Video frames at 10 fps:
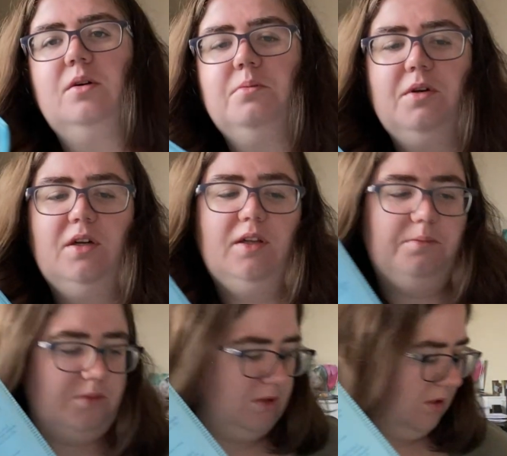But
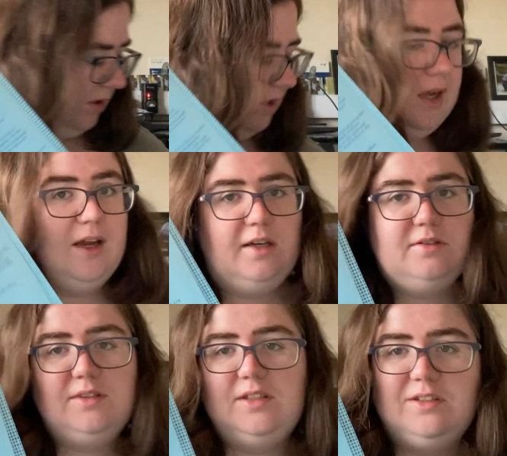I
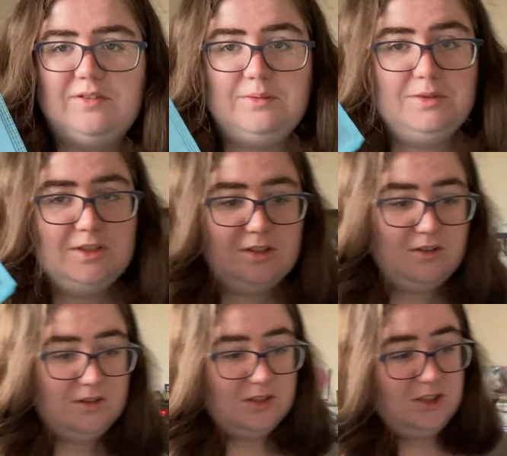use these from
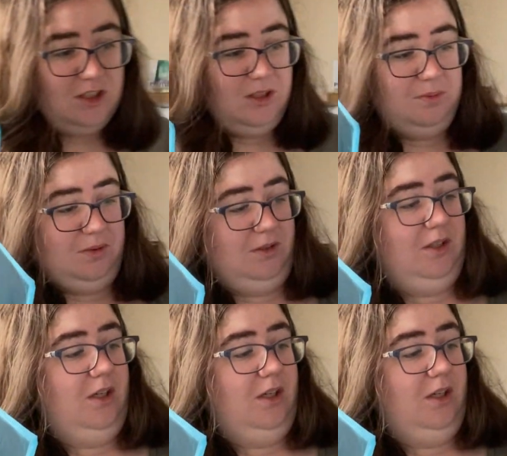Amazon, they're cheaper,